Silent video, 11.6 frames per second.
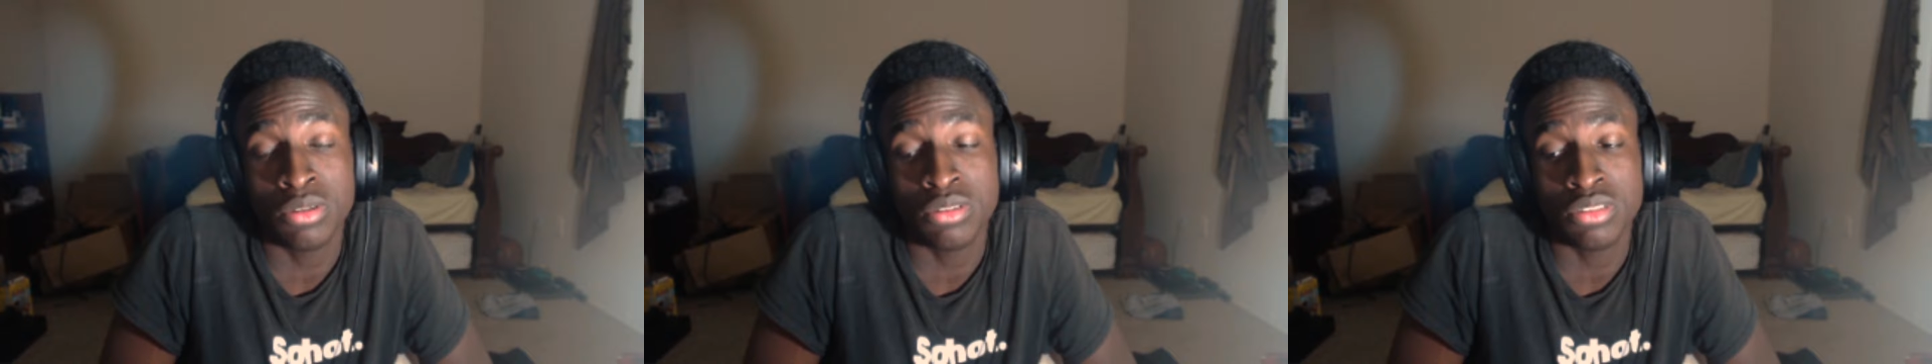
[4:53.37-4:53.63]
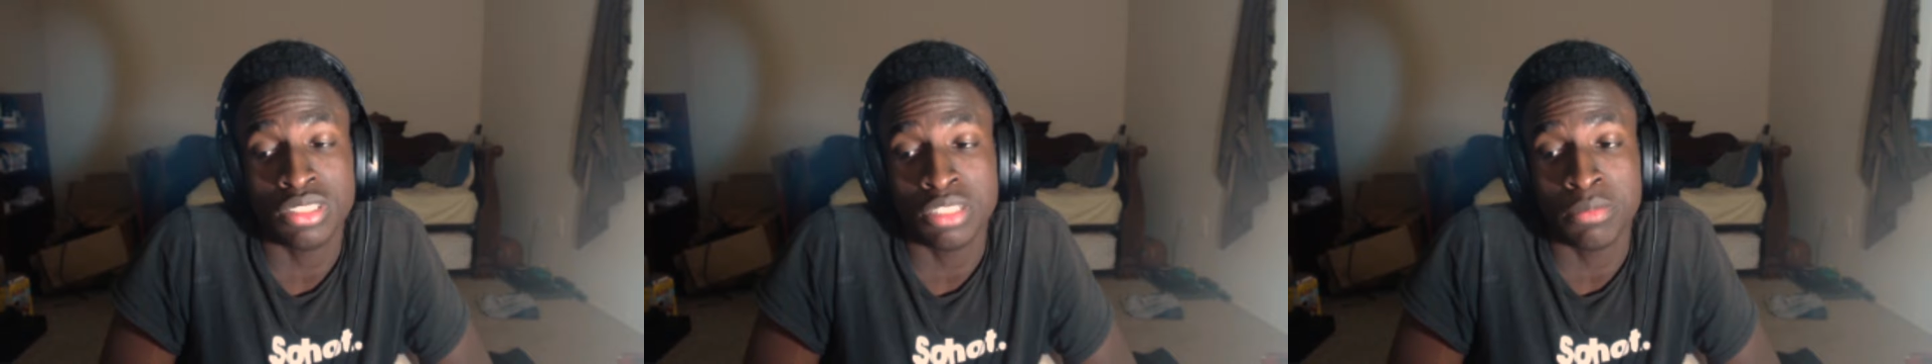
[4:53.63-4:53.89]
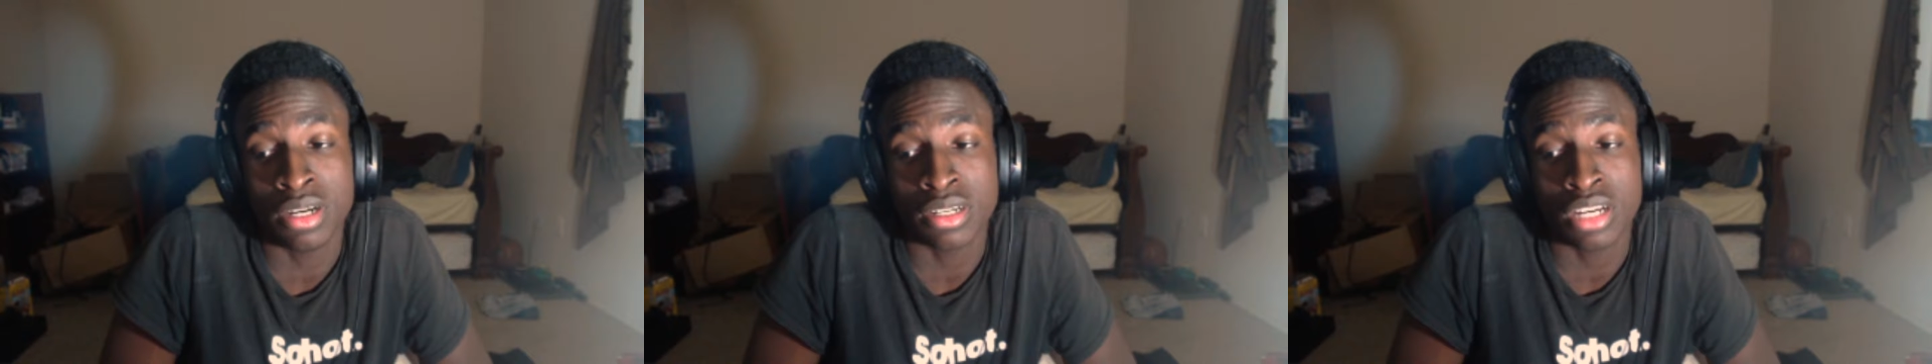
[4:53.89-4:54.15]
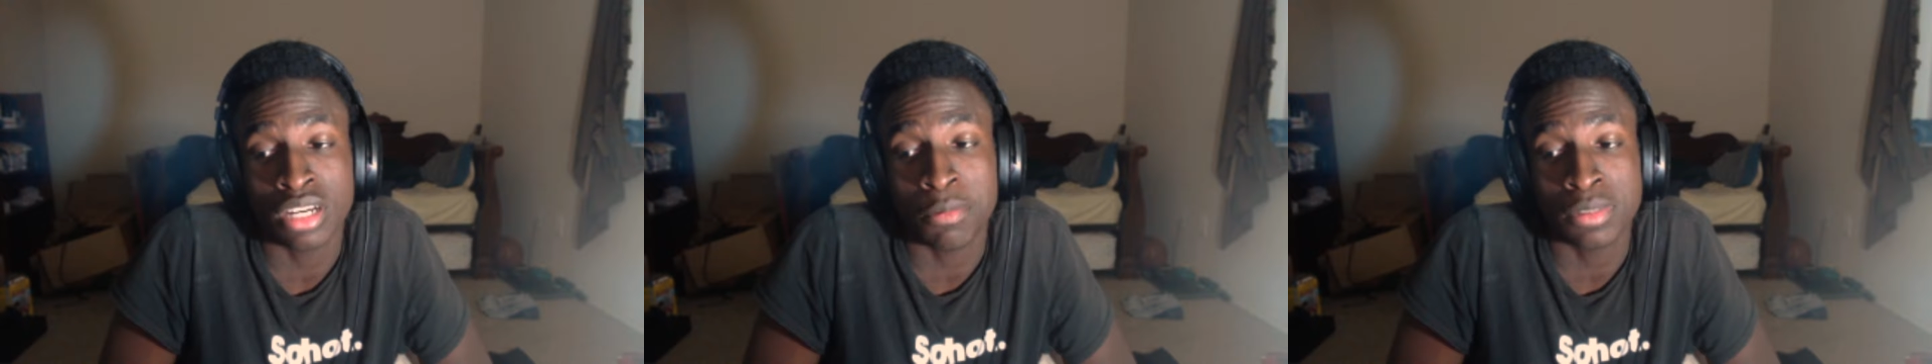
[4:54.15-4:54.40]
you send to my
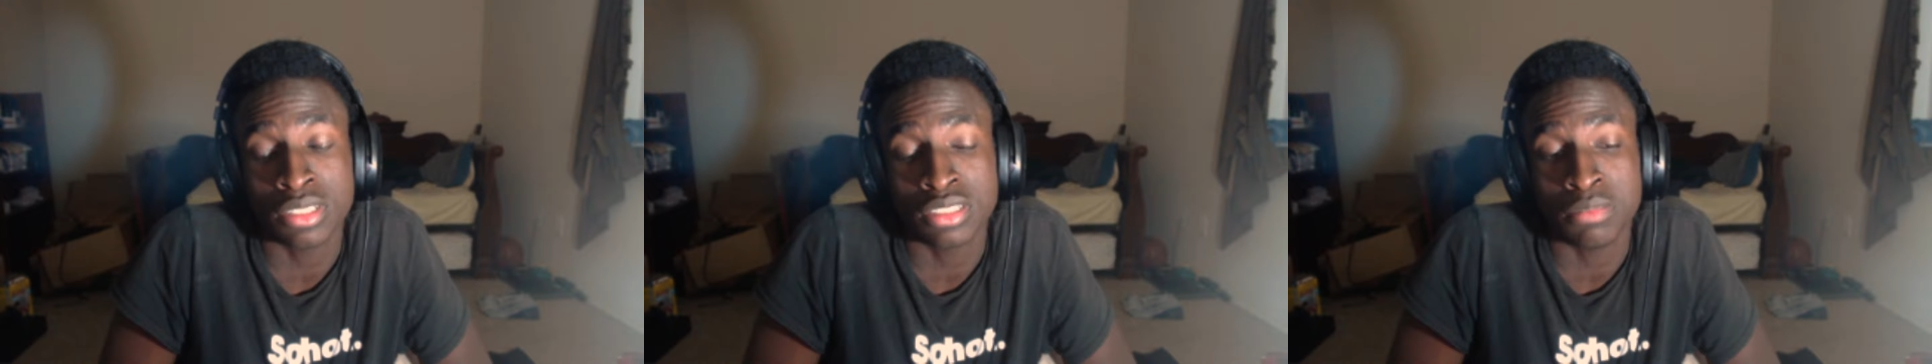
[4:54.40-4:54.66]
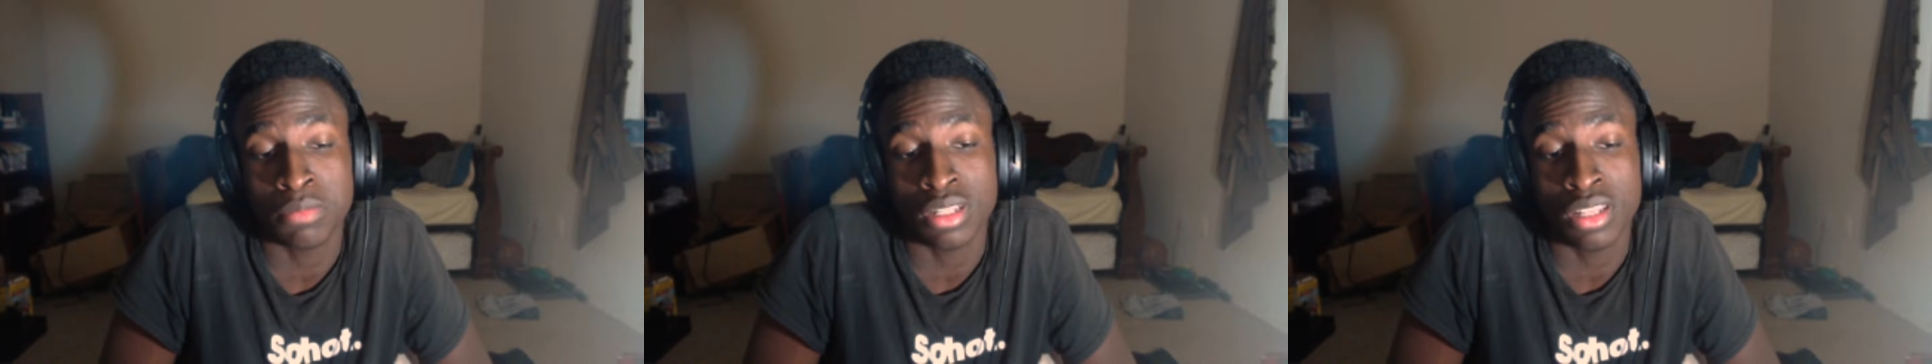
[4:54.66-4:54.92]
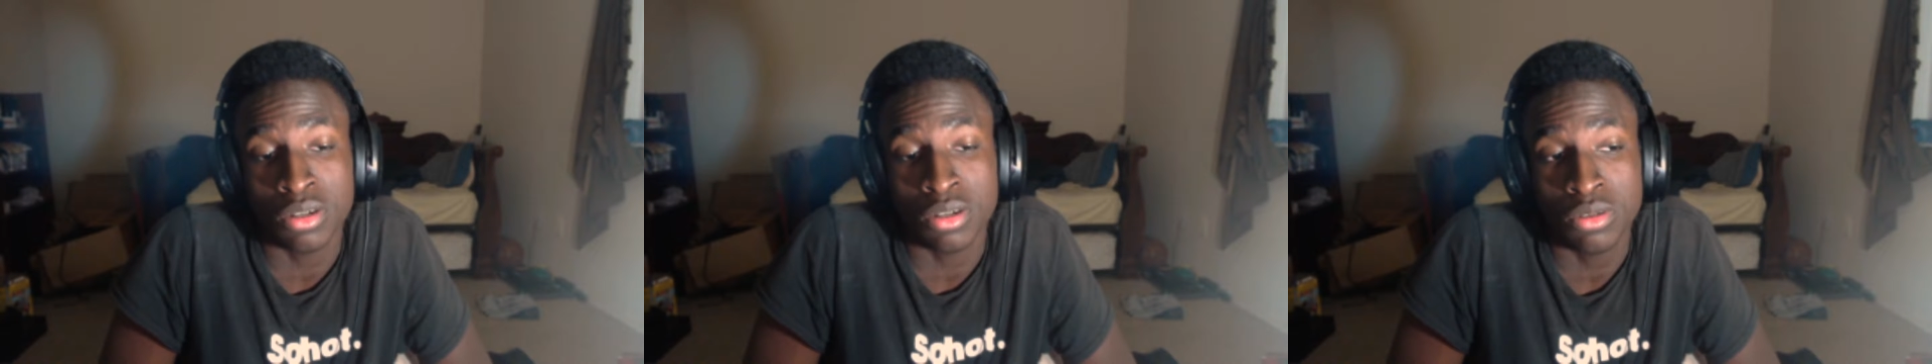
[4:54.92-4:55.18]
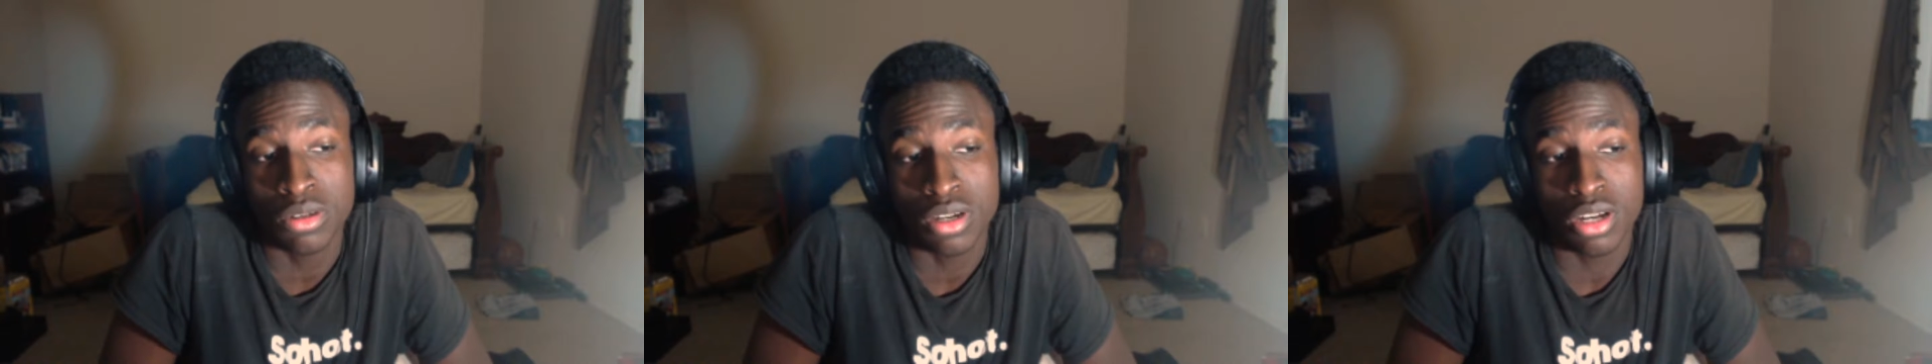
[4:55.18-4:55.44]
comment section
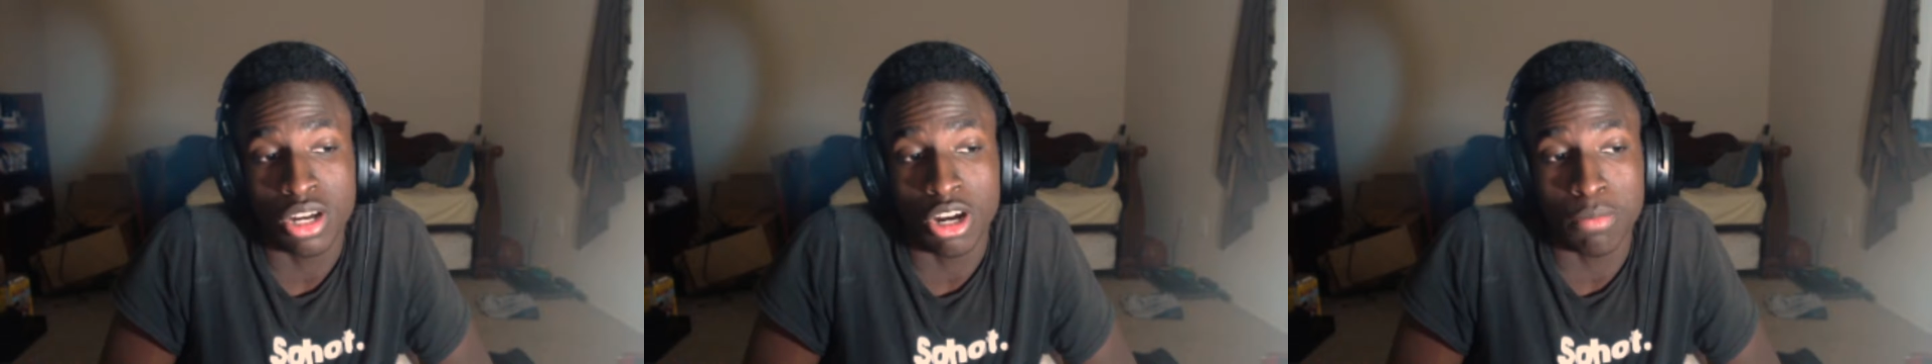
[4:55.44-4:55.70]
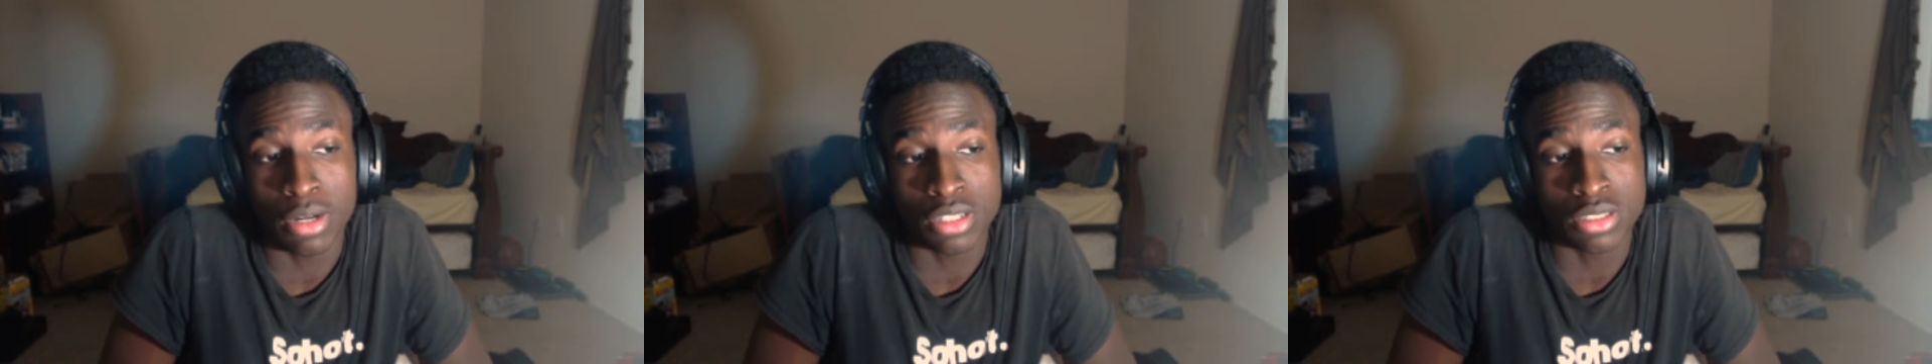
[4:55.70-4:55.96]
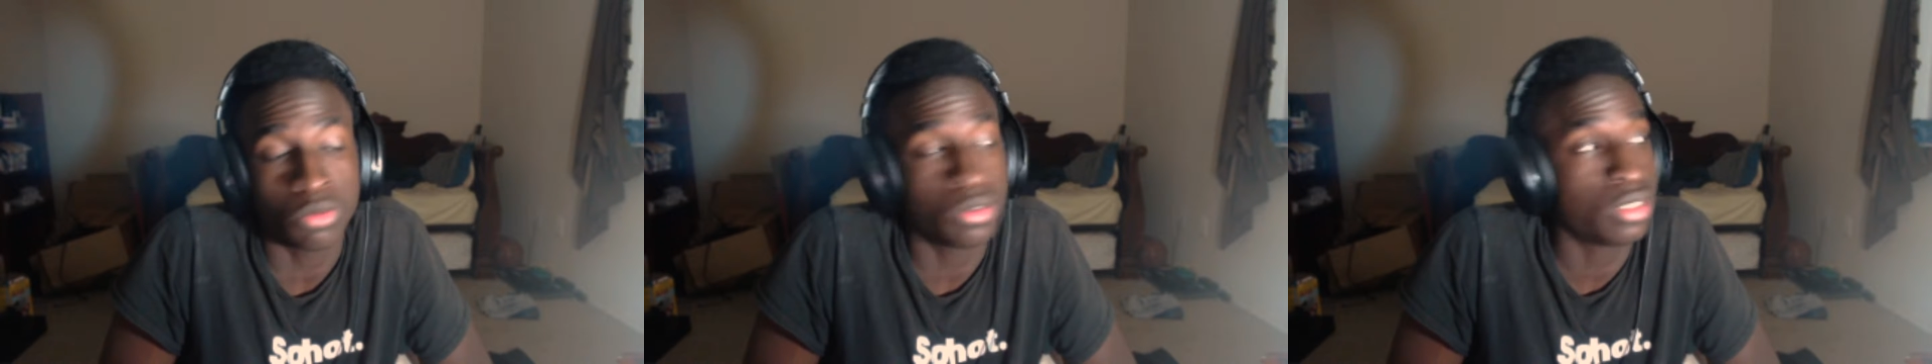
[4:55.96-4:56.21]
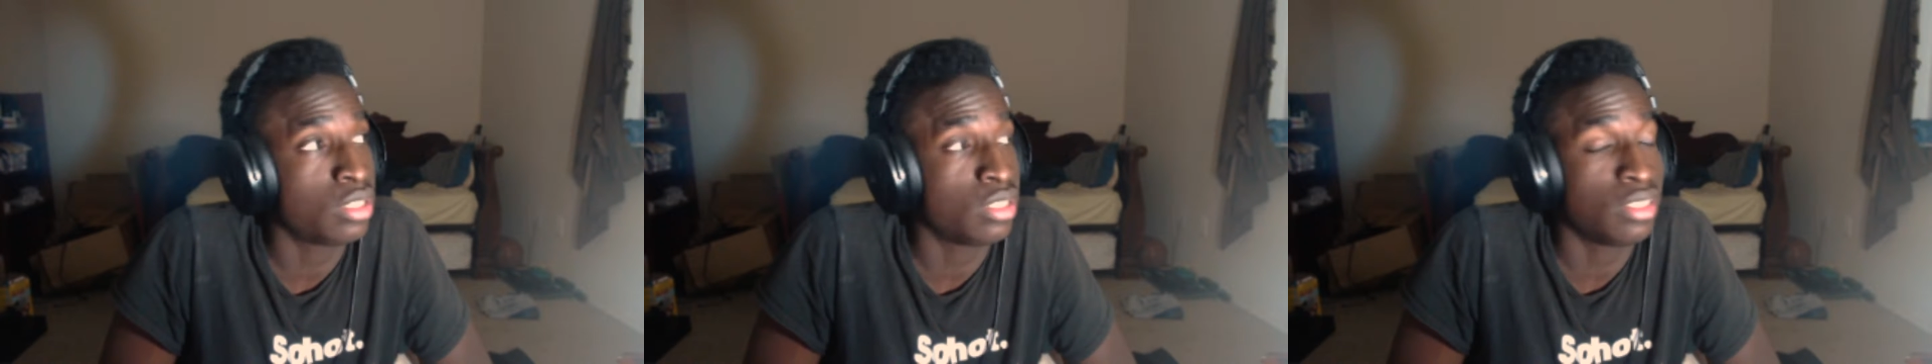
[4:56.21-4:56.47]
below on my
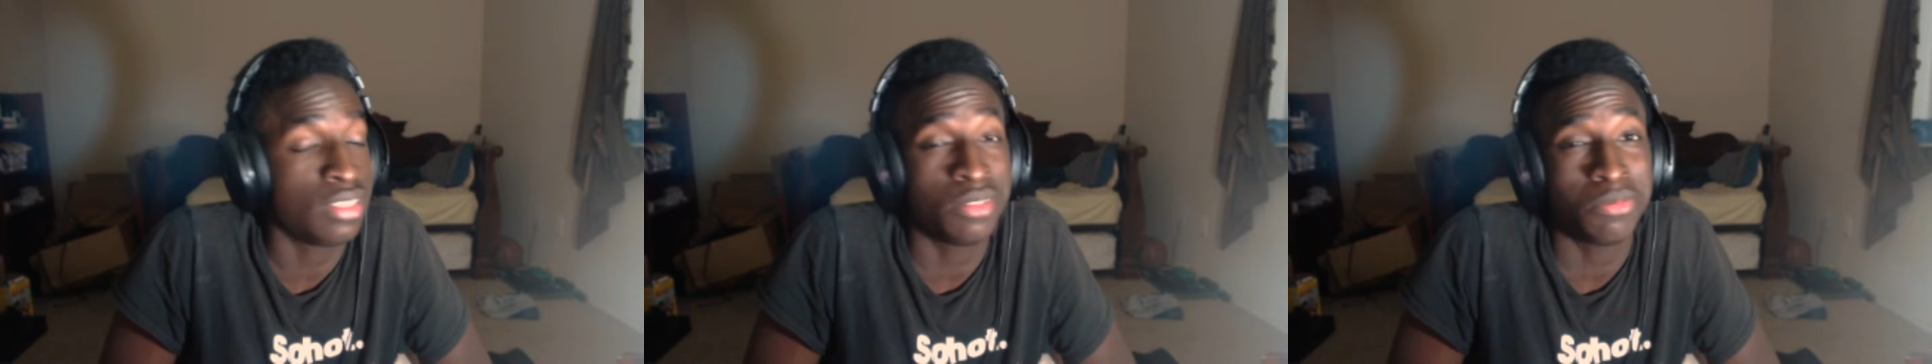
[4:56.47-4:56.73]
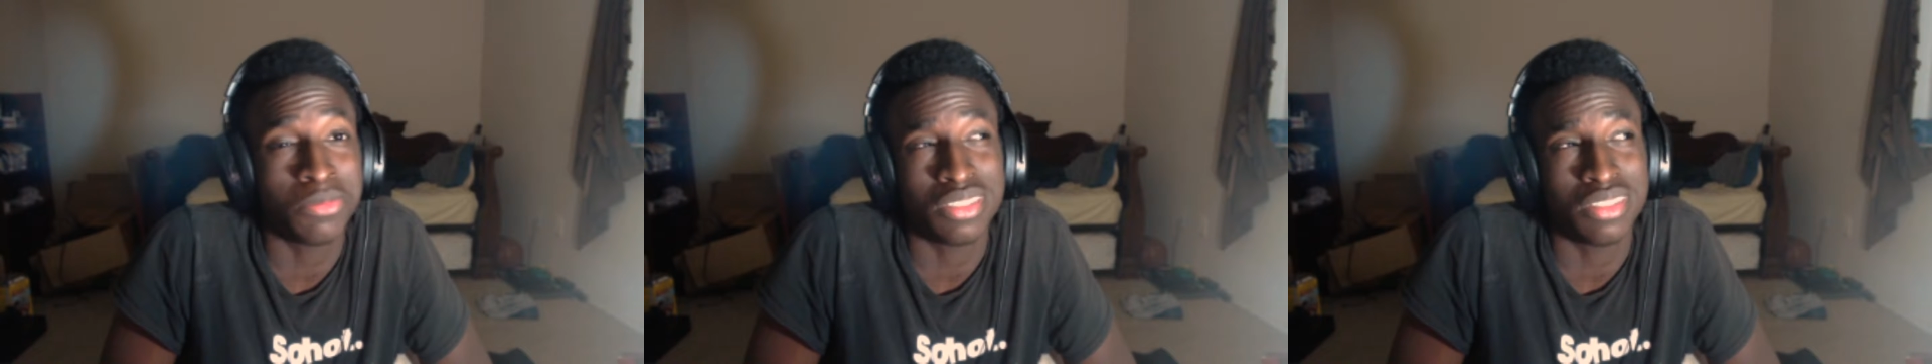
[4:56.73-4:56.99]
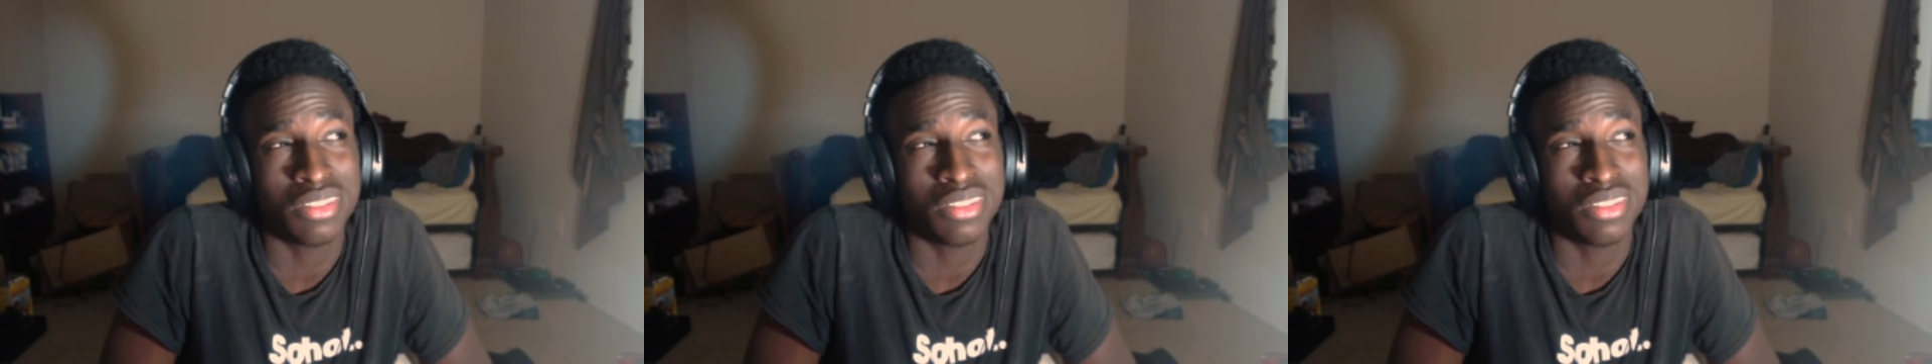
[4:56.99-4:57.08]
Twitter DMs.